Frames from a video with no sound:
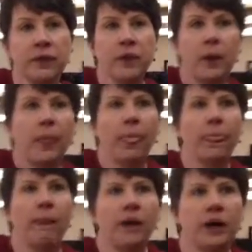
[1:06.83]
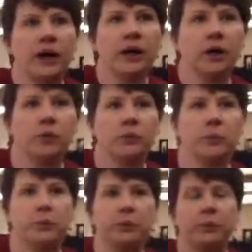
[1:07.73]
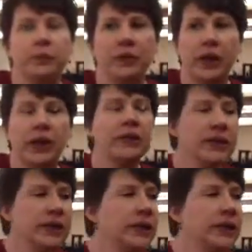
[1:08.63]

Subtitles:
10 or 12 just worked here in this section?